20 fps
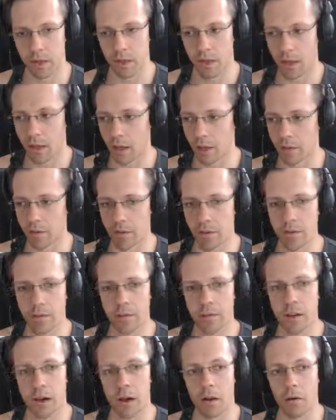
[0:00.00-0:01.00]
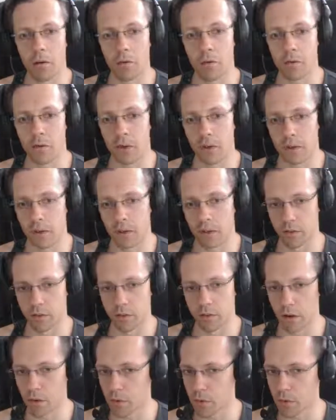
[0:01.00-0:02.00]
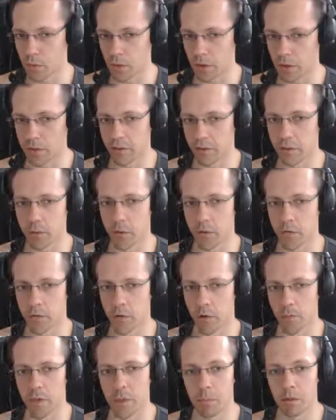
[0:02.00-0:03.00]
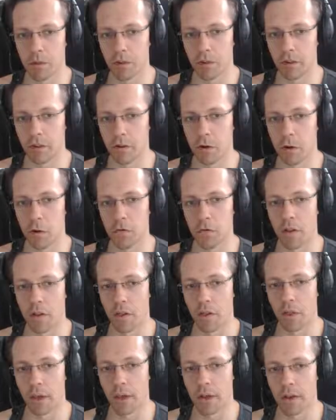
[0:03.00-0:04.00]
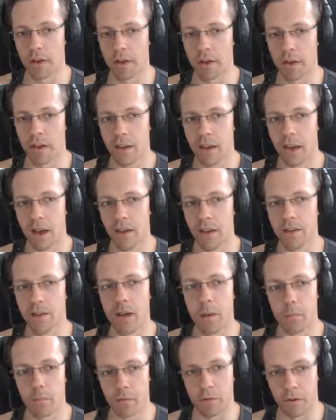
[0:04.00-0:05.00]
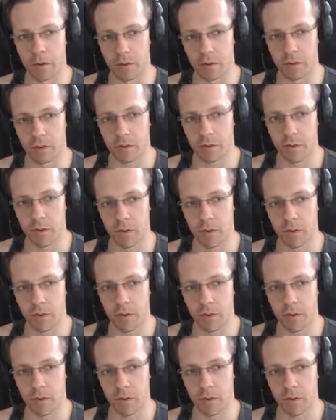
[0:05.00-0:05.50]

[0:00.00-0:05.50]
And this style of training is very well suited for people that overthink and adapt fast.